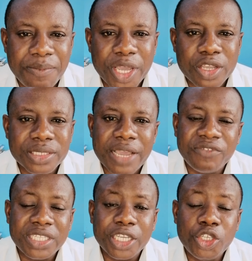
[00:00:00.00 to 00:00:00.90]
It becomes
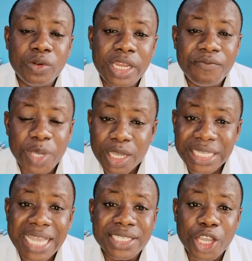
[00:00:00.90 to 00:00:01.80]
everything you live.
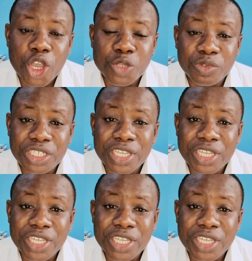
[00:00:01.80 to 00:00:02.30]
Because that's the gospel.